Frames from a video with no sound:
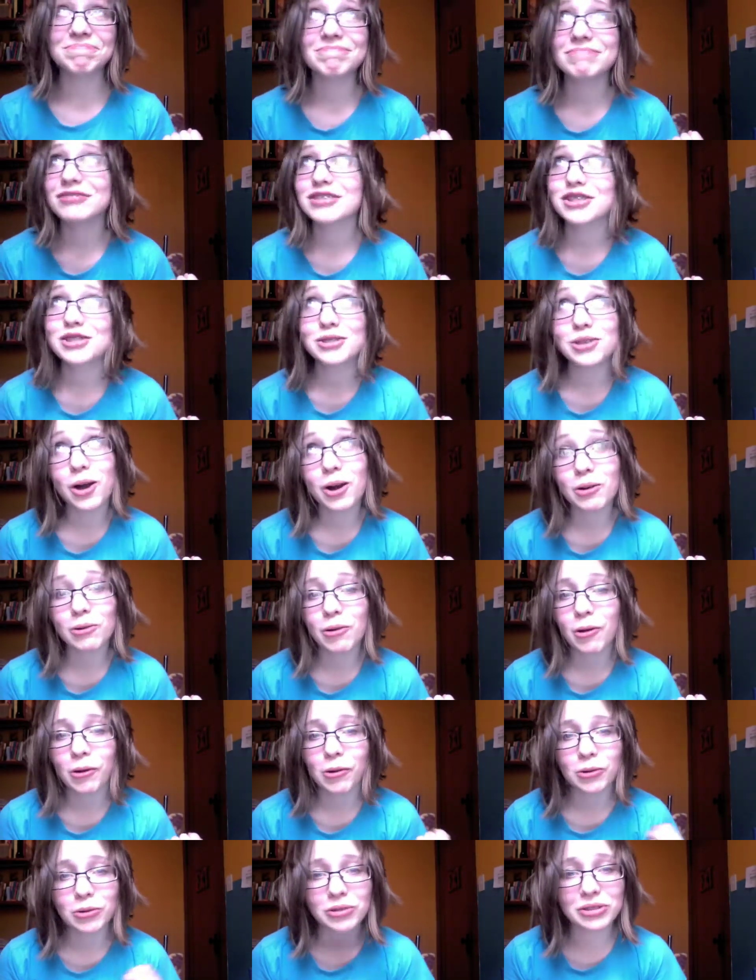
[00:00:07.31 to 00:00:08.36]
So
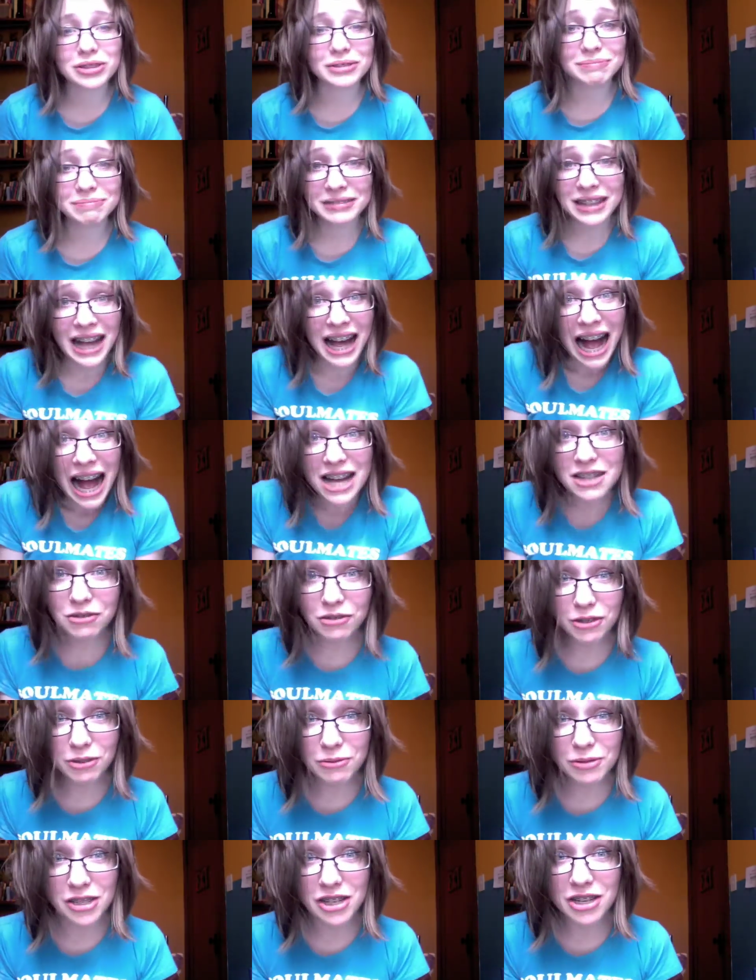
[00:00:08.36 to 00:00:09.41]
old. I don't
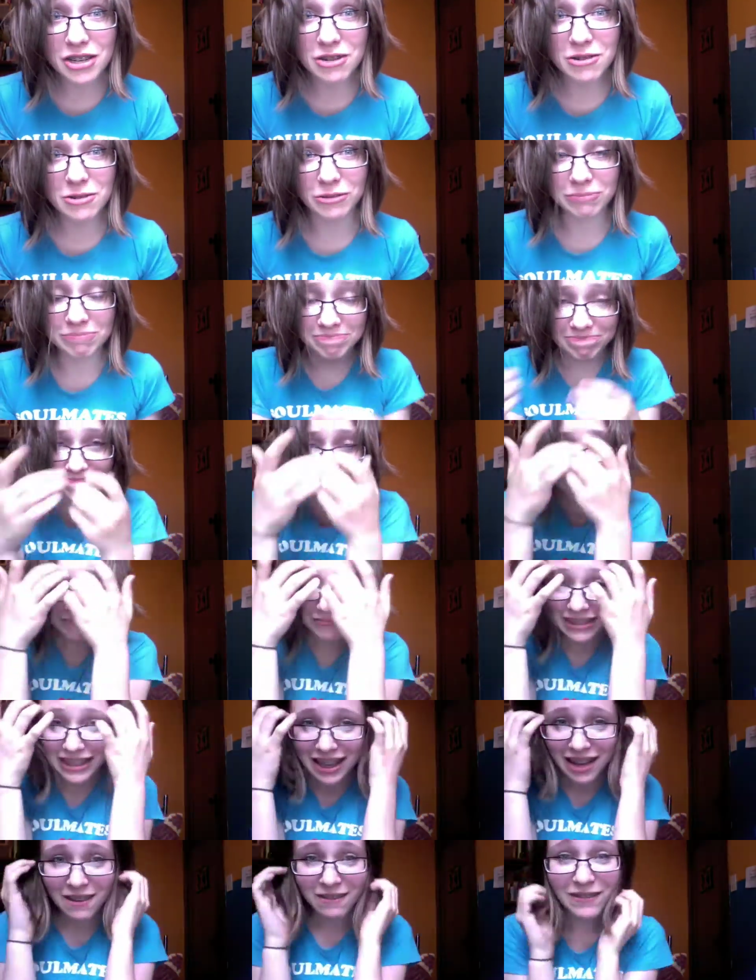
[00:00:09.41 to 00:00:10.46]
know what to do.
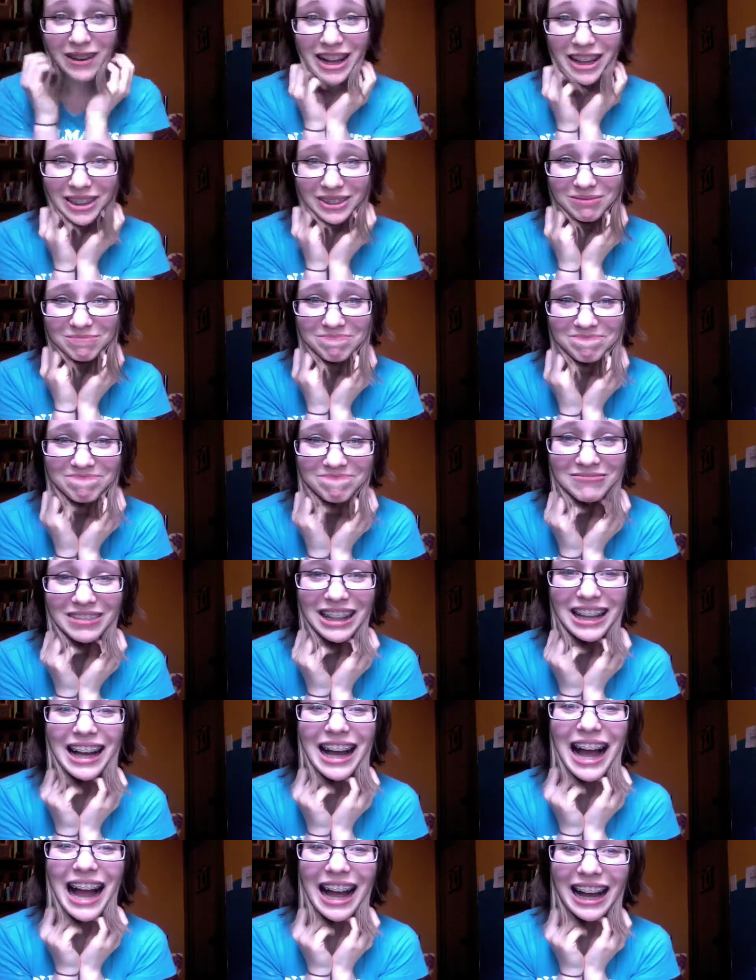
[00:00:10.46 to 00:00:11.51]
Well,
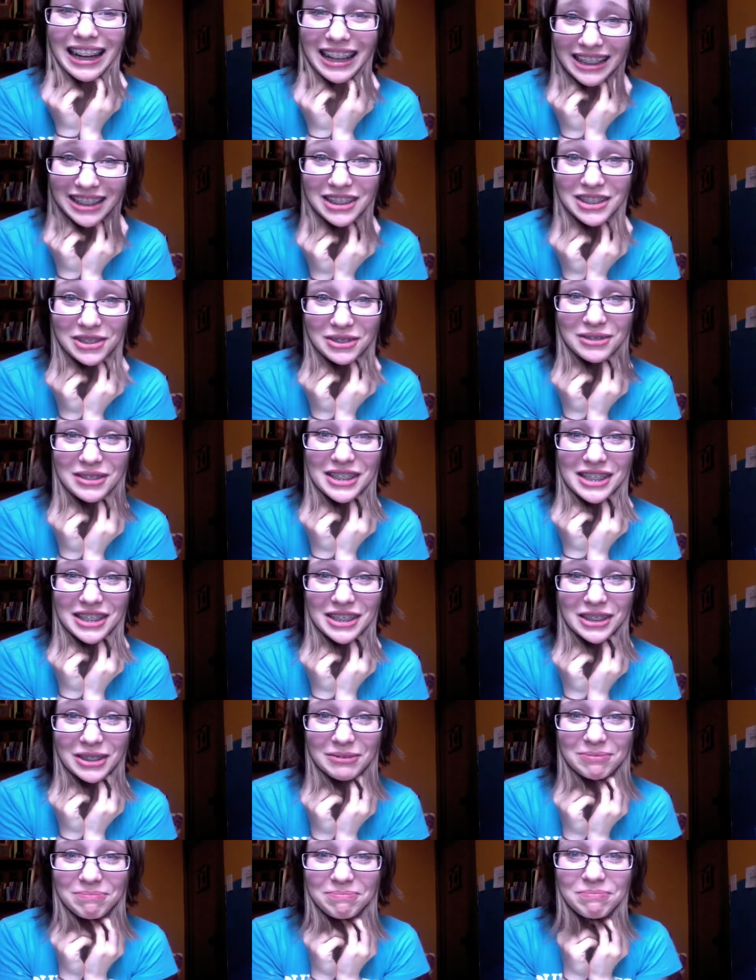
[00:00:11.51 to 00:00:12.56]
I kind of do what to
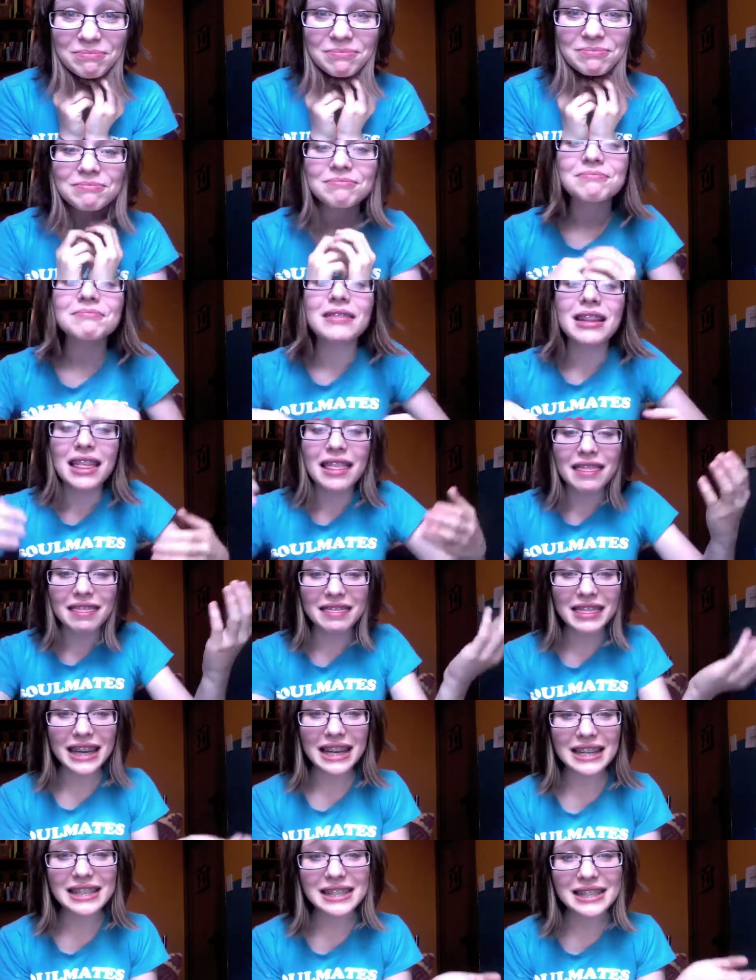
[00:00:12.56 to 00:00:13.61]
do.
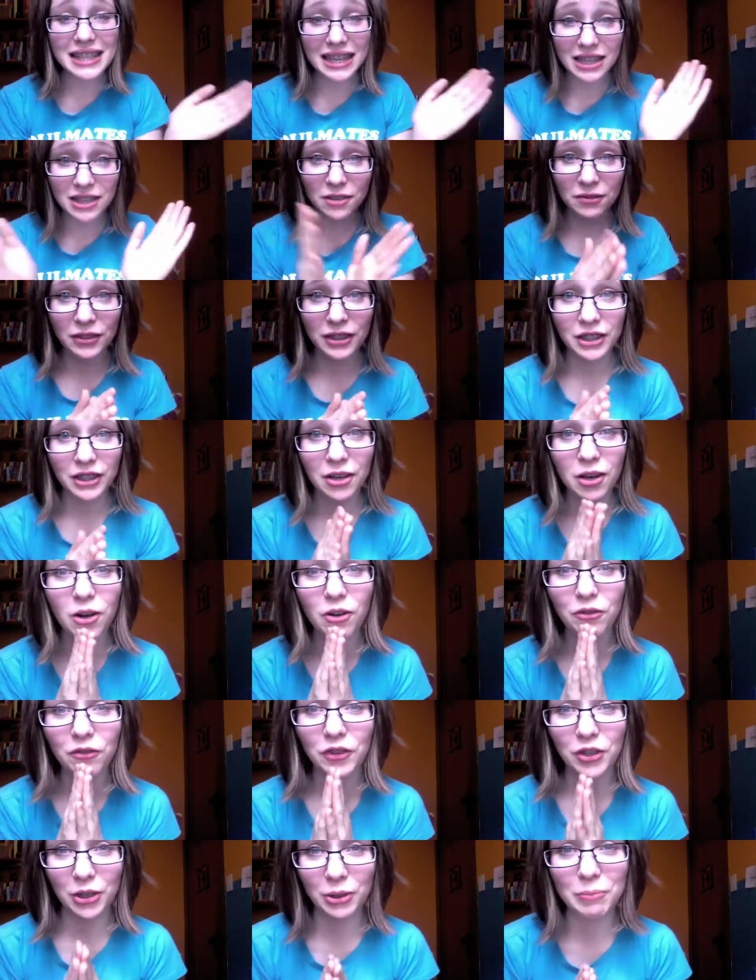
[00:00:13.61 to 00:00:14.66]
This is a video
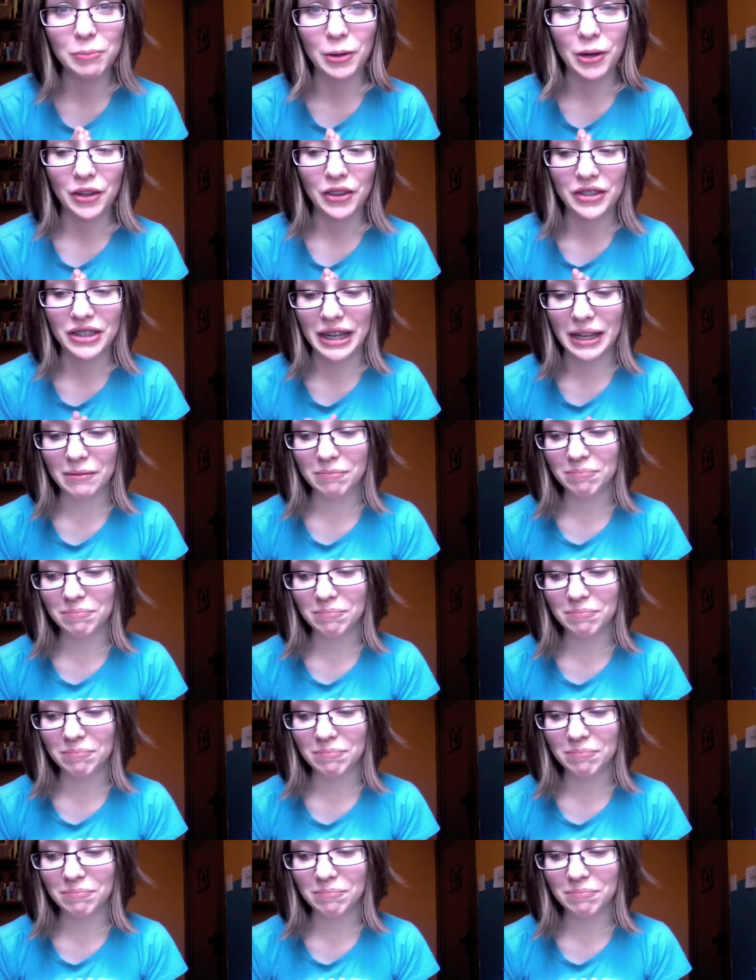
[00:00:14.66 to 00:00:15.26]
for your birthday.